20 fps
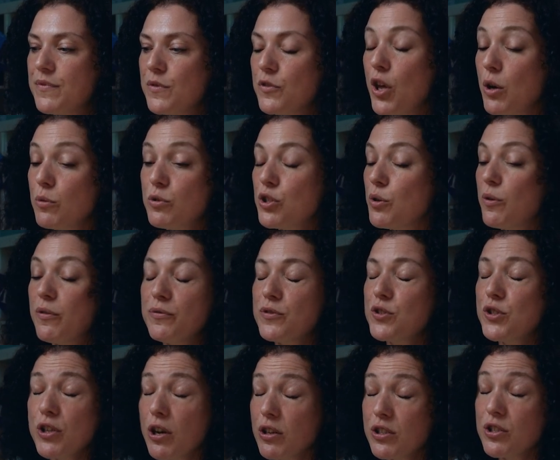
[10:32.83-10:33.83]
those two are
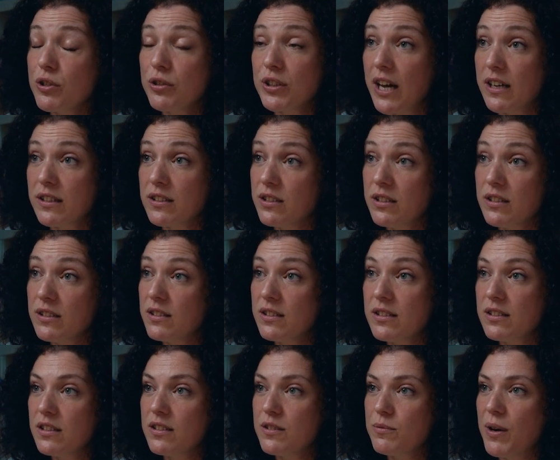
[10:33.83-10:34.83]
such good
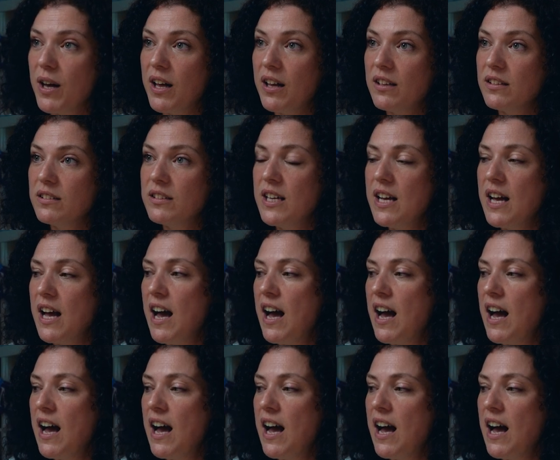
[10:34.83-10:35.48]
actors as well.